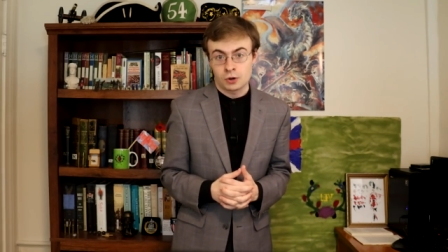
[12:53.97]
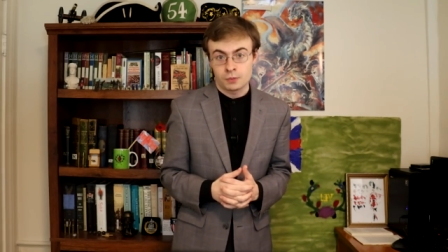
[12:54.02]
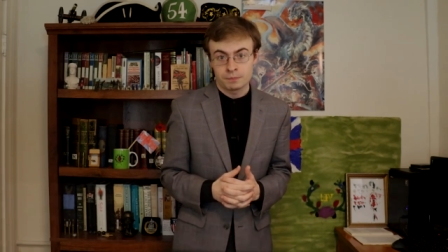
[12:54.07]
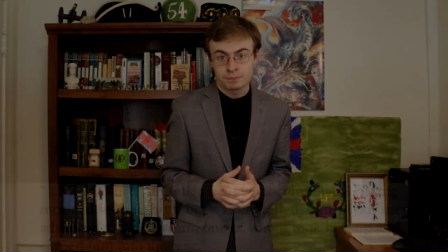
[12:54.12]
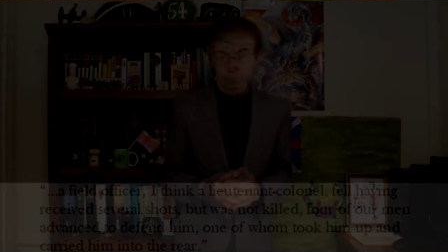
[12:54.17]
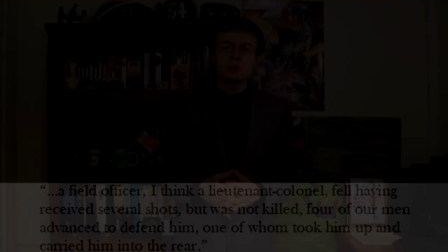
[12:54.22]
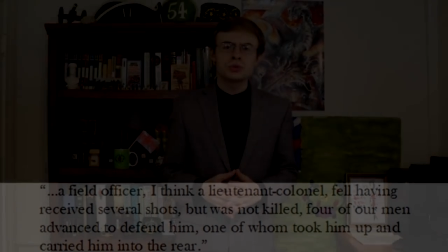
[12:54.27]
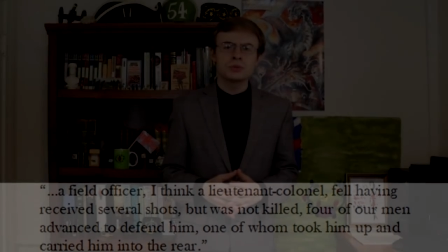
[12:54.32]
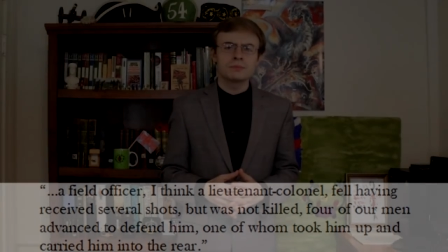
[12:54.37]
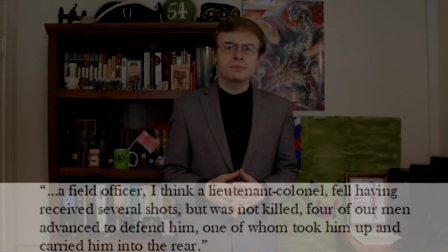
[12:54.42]

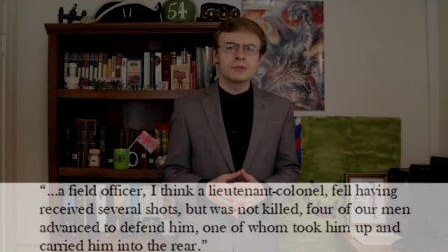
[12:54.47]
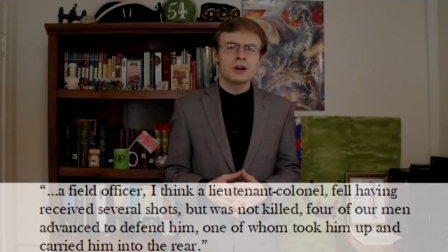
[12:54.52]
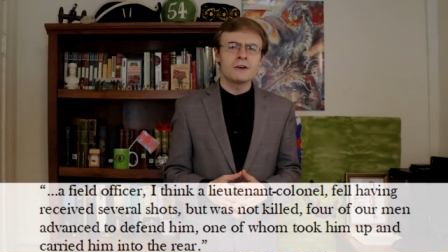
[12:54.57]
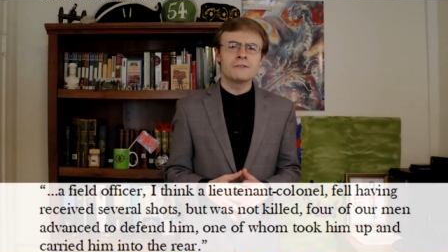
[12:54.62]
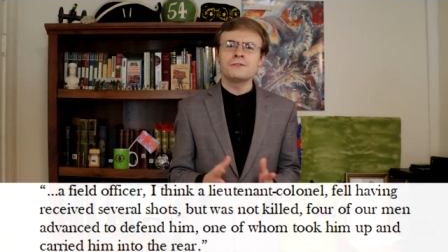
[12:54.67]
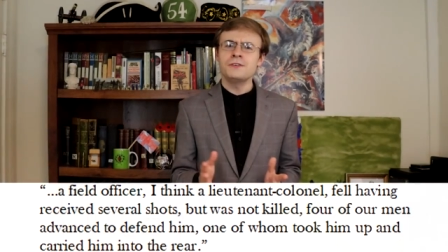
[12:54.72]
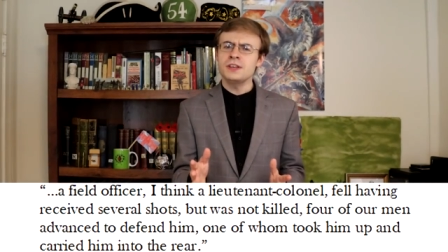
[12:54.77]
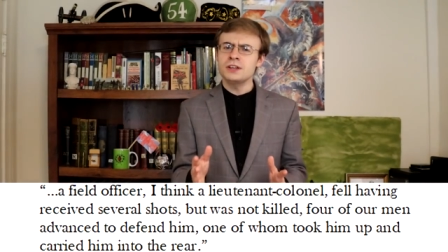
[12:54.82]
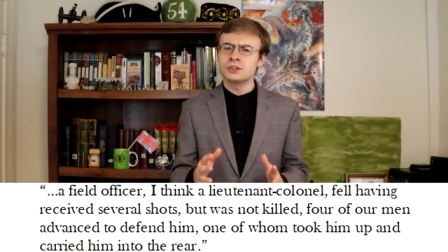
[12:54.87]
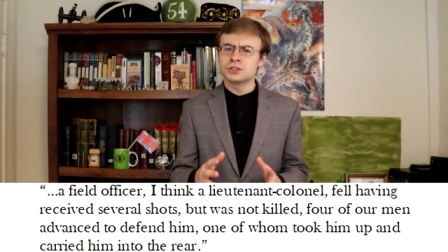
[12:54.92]
Quote, a
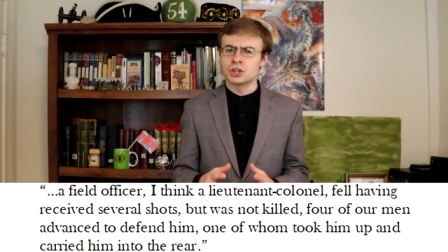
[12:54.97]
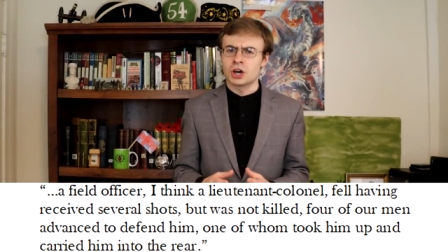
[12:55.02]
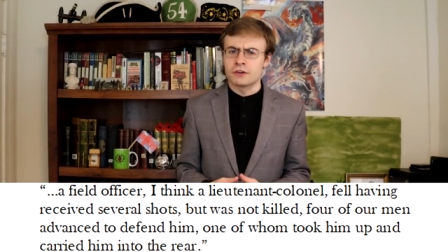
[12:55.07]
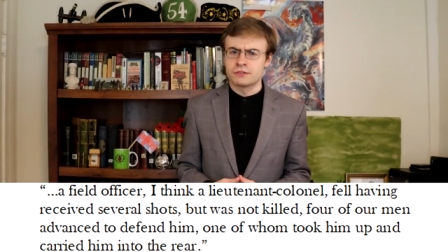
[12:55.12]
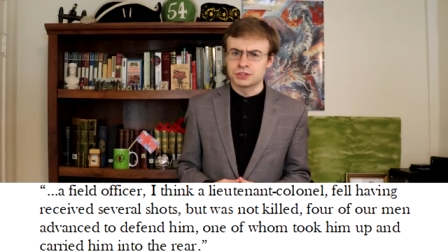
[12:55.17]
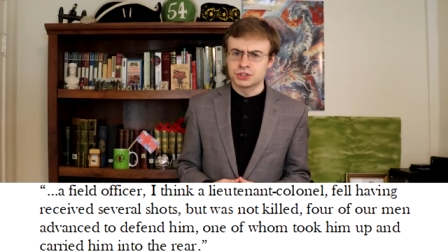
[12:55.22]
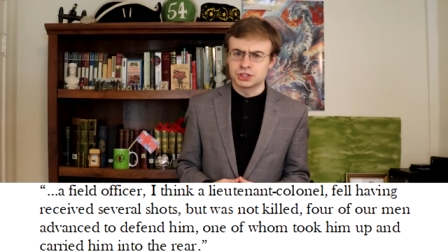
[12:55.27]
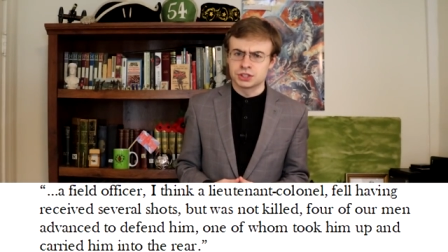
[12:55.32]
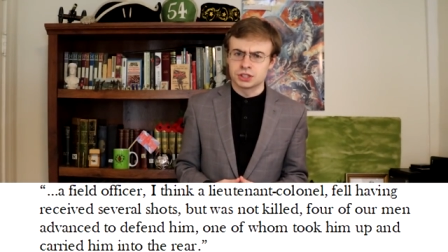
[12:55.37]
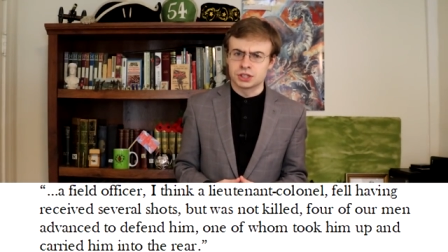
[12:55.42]
field
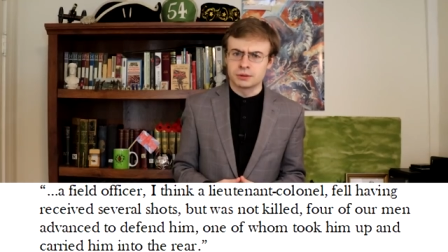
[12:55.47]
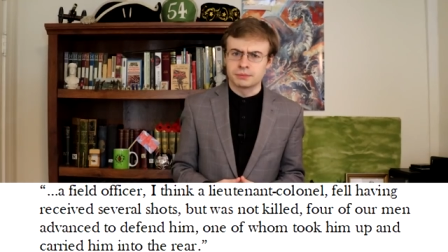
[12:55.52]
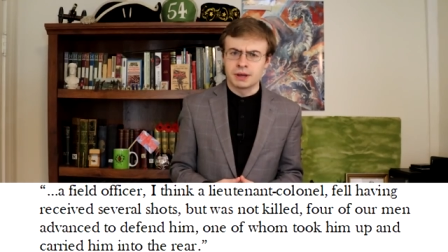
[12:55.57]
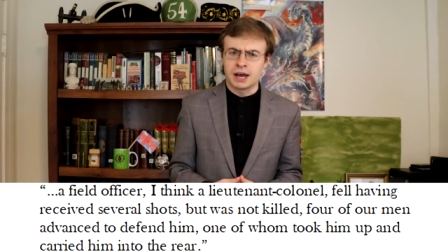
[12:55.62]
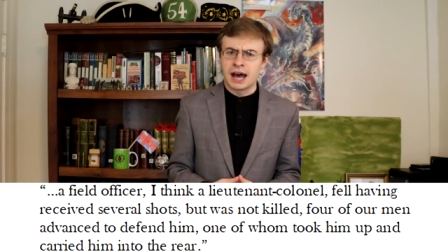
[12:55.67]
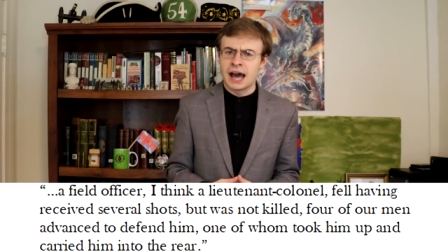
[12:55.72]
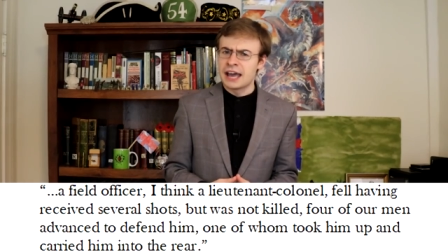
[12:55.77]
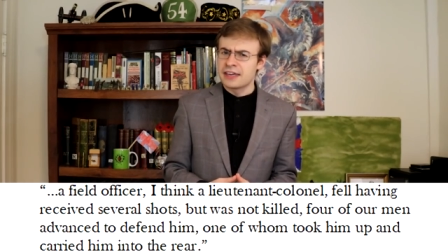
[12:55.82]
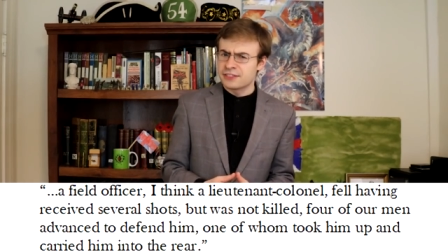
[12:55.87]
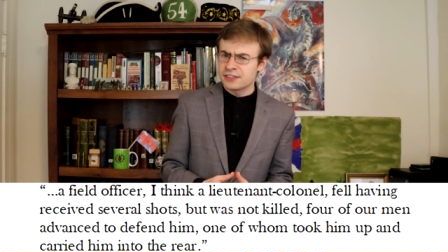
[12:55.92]
officer,
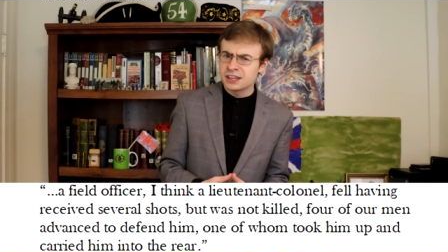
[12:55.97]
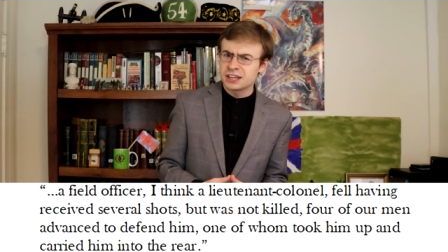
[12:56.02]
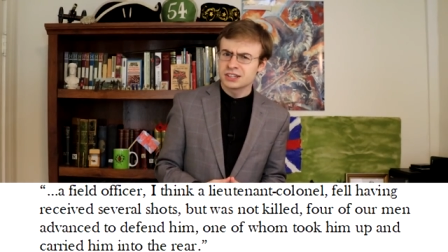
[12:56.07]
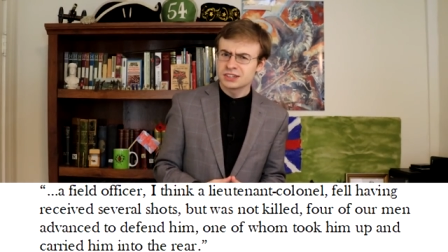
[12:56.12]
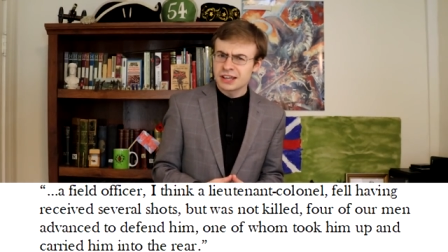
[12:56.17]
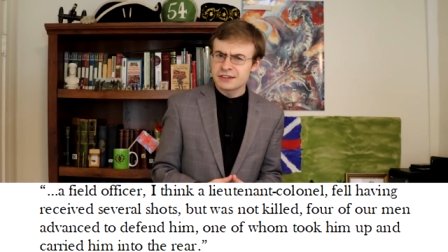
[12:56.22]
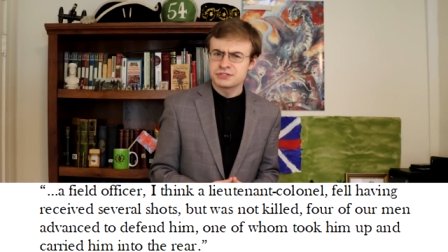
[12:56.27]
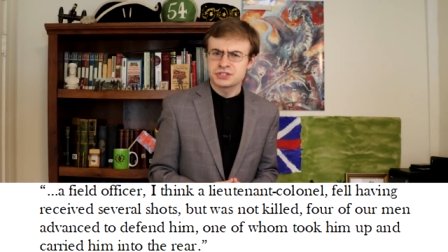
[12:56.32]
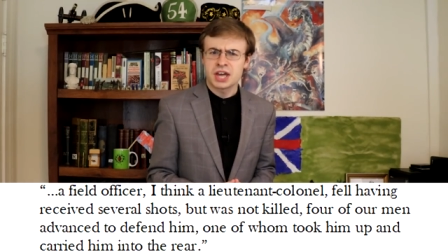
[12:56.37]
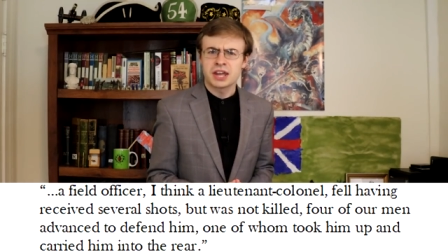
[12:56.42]
I think a
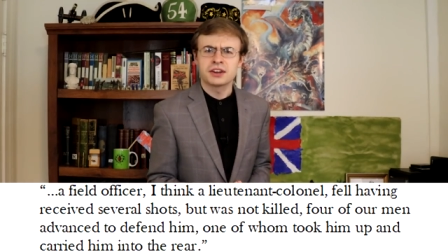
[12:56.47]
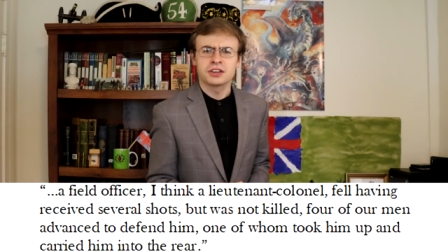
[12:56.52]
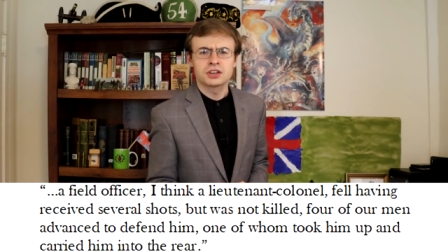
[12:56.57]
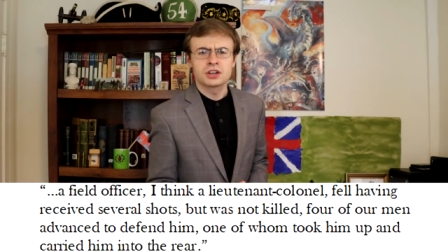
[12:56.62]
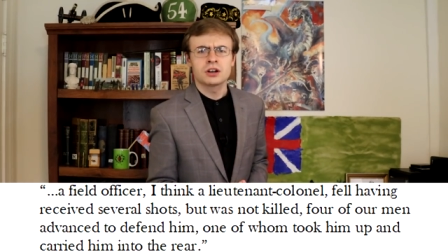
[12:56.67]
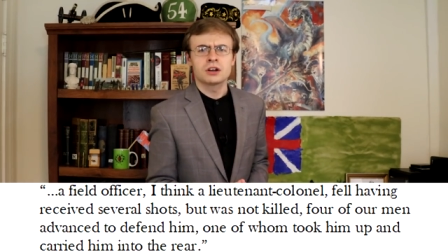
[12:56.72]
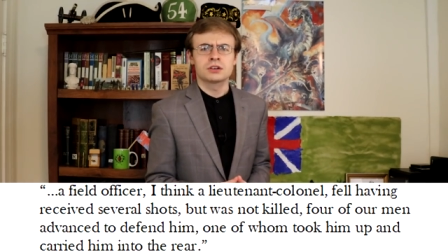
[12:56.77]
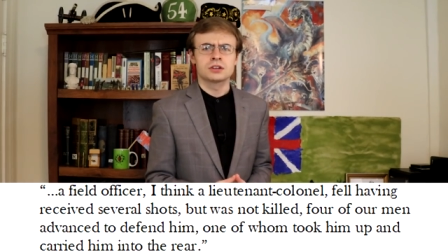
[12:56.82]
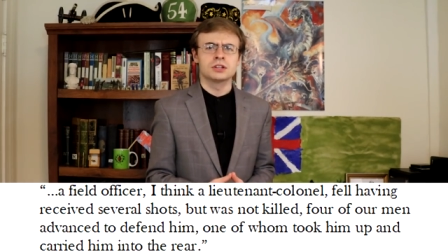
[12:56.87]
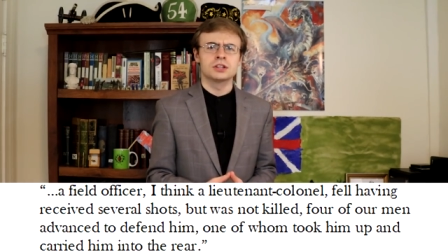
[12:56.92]
lieutenant
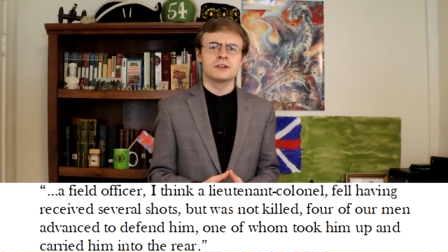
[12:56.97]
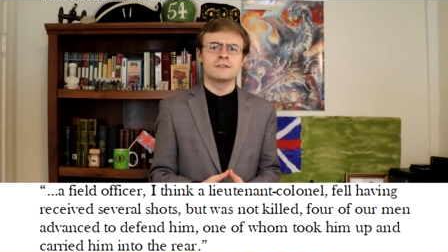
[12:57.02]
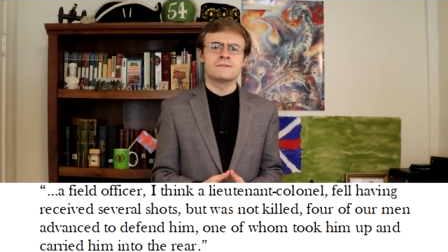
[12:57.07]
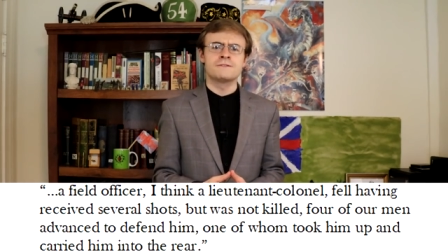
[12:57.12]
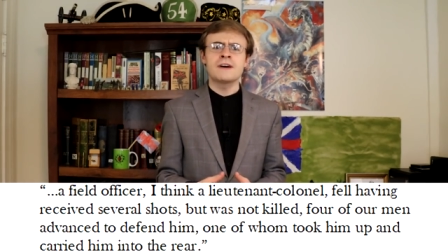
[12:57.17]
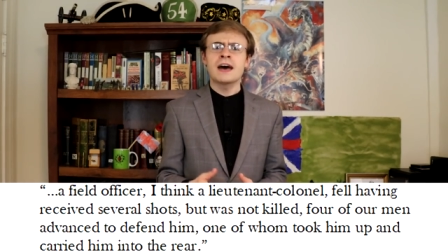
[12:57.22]
colonel,